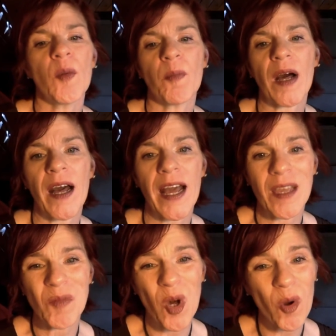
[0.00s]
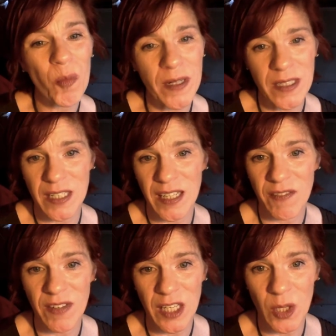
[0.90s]
But I am open to
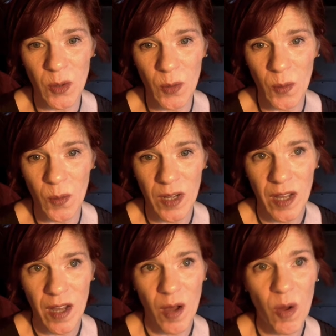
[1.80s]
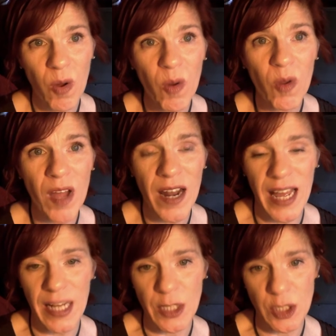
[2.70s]
giving you a whole lot of
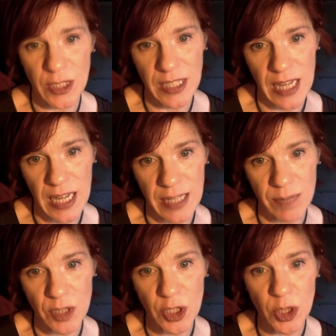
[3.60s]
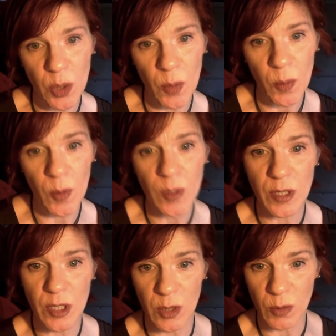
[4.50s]
extra time to
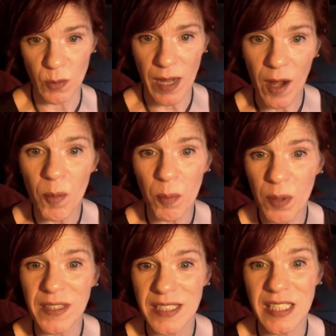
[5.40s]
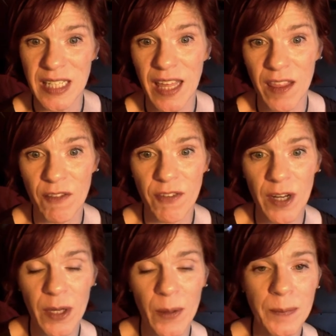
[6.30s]
help put this together for
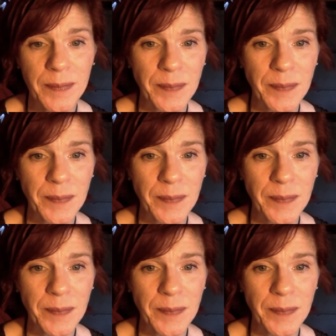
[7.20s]
you.